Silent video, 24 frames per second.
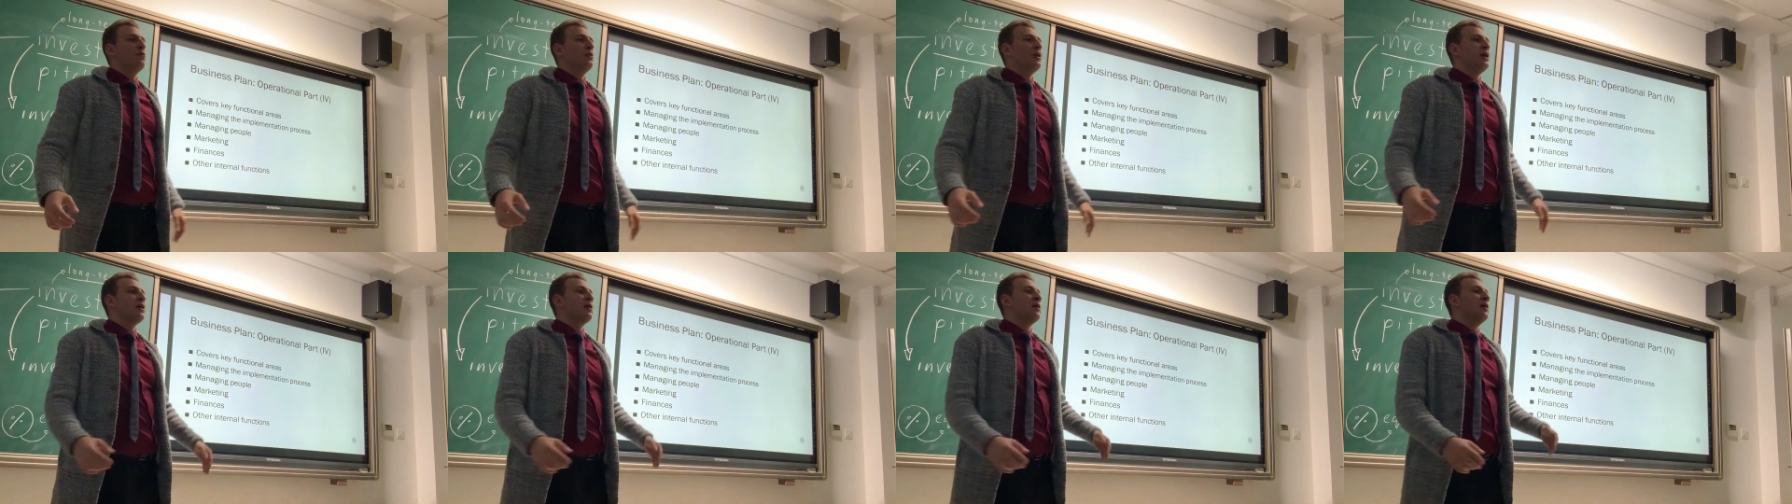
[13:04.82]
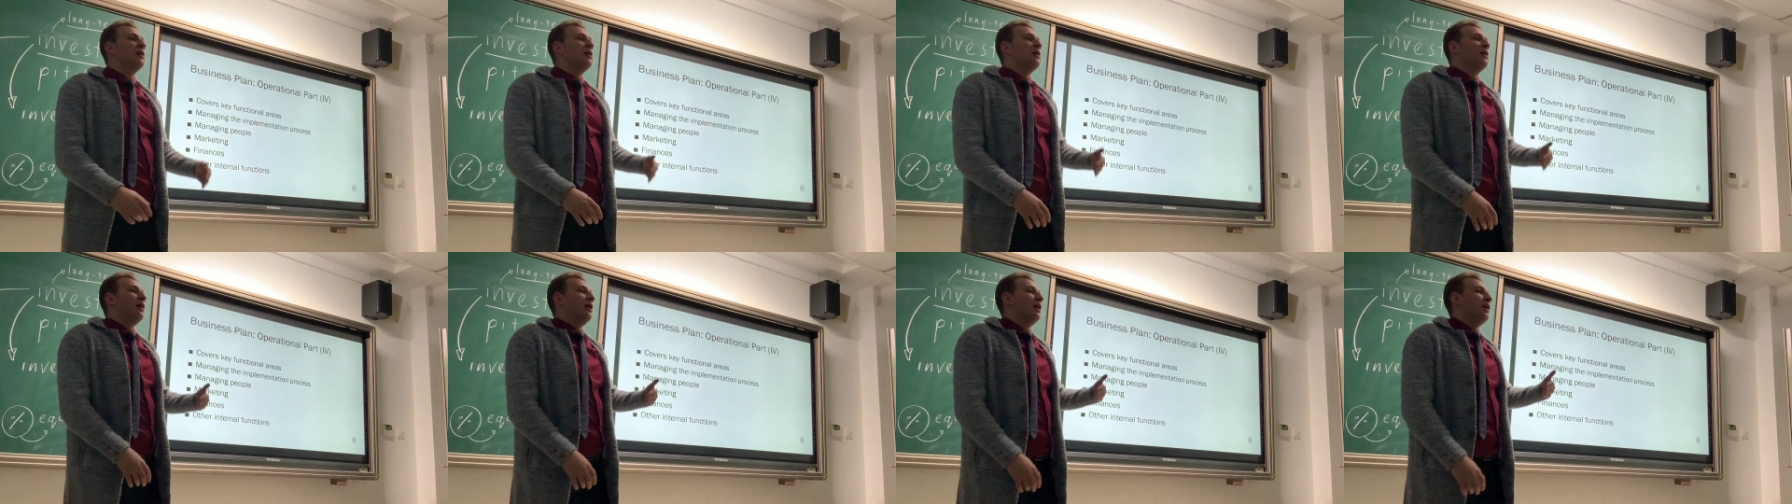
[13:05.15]
where
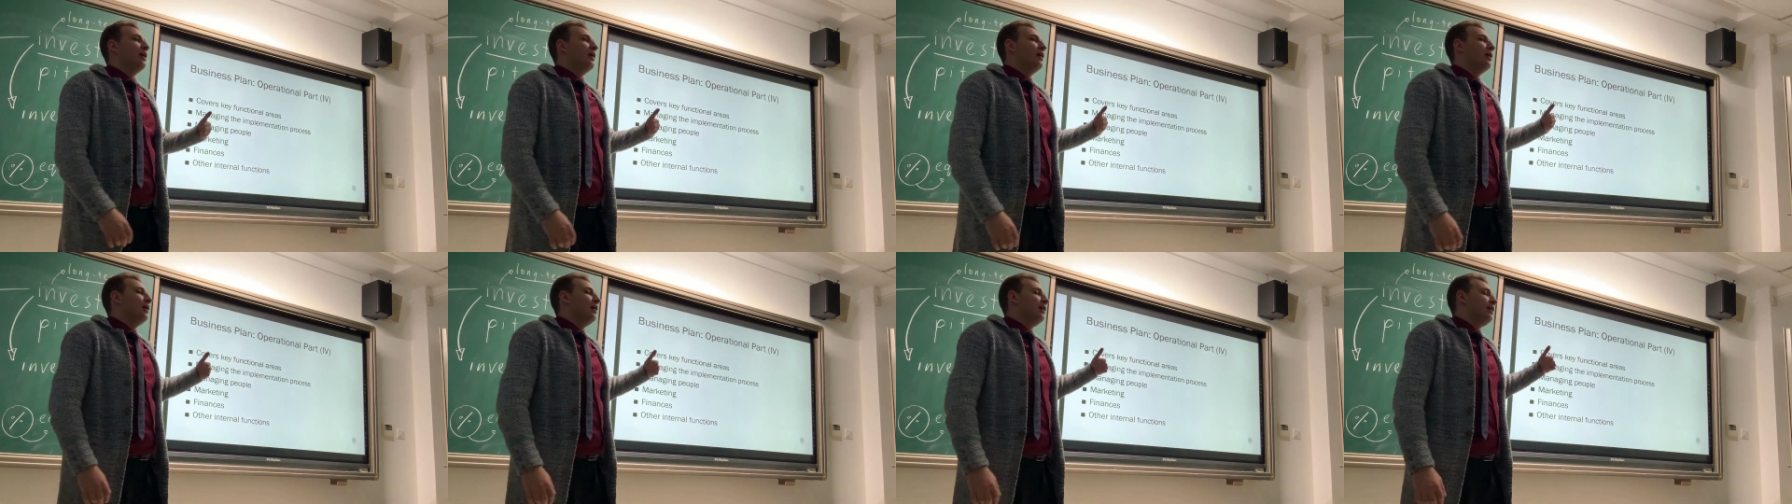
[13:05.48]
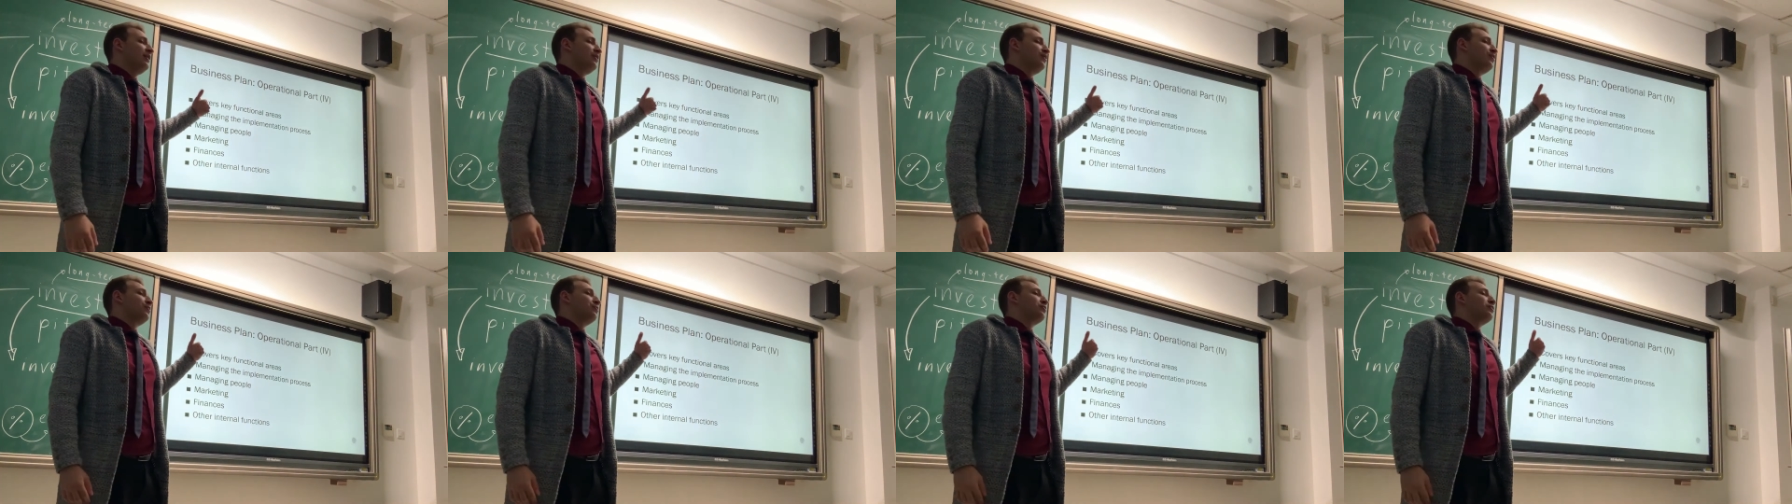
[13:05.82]
uh,
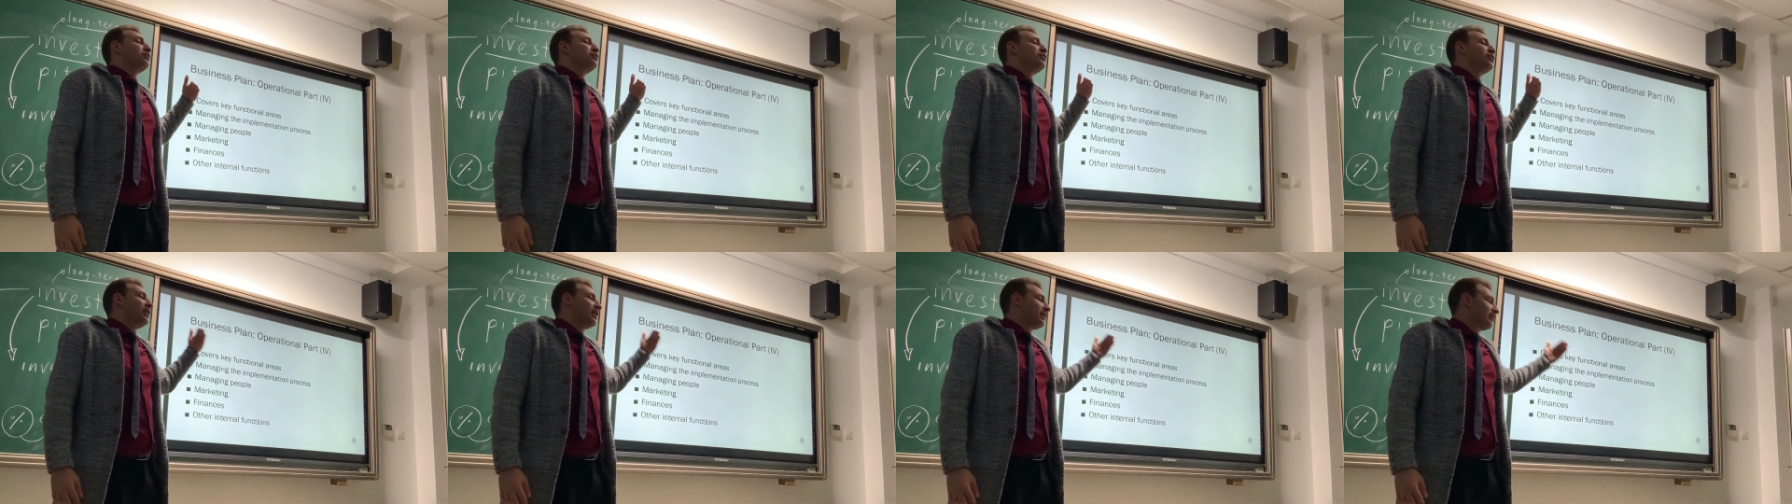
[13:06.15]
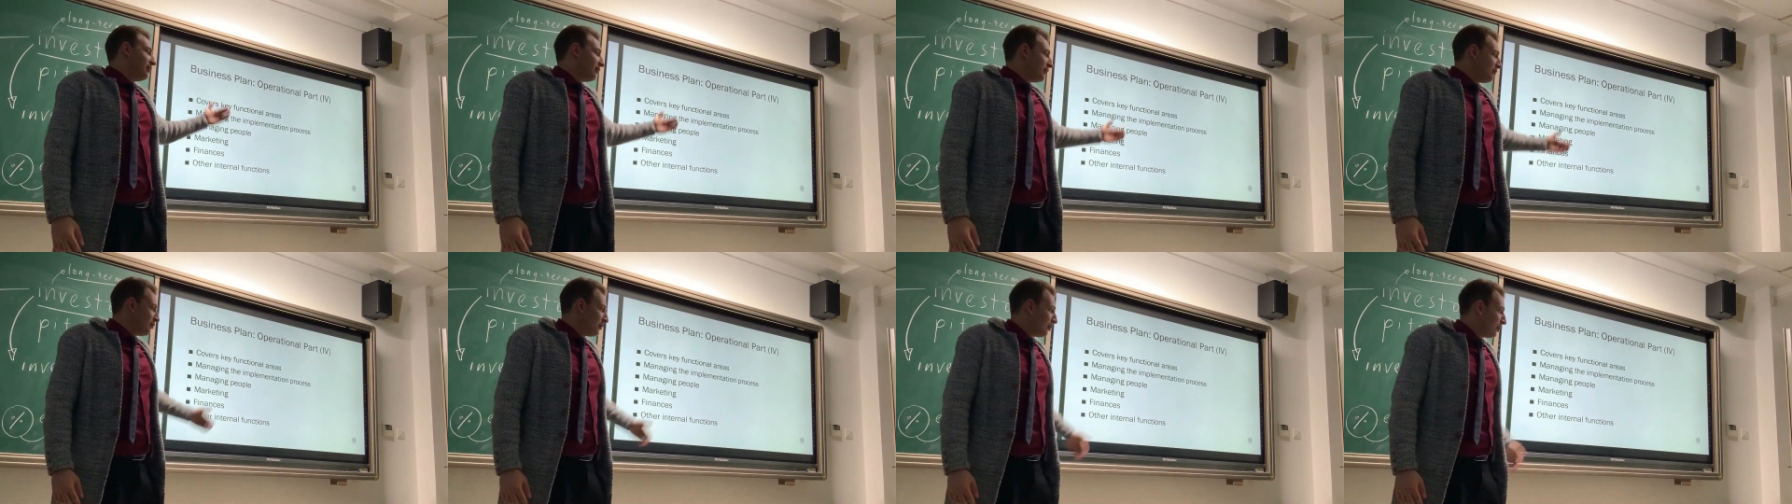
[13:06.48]
it's
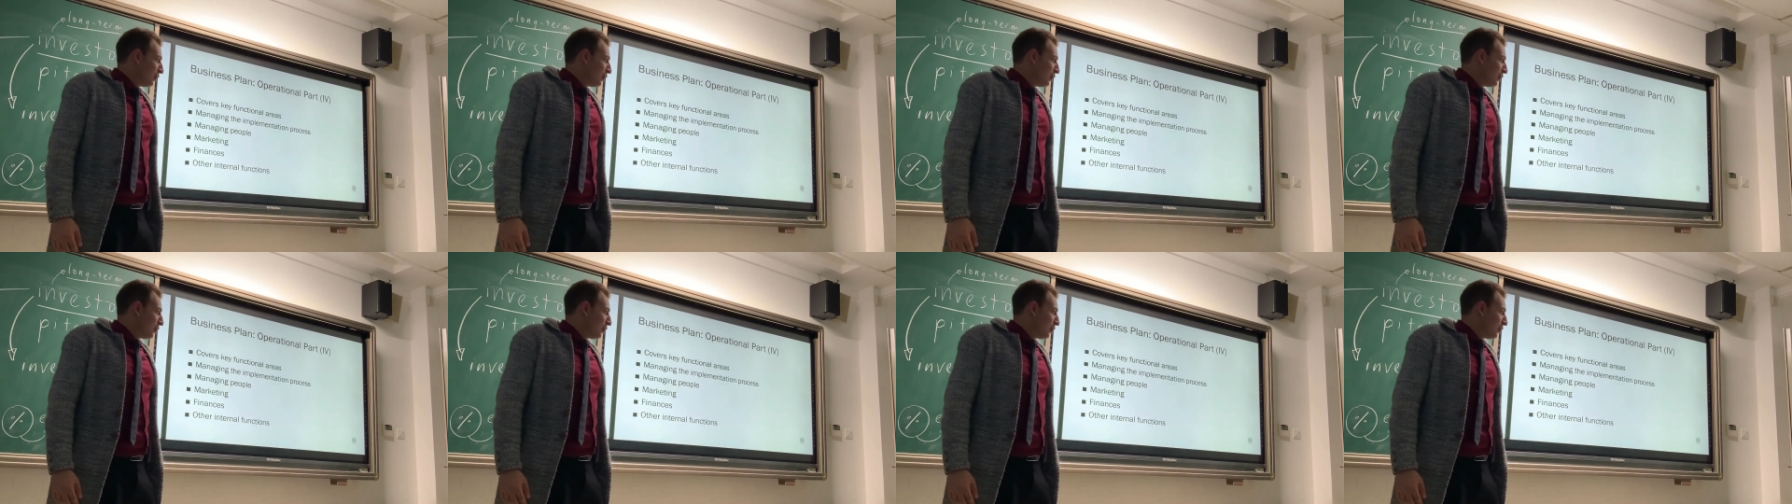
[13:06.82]
projected to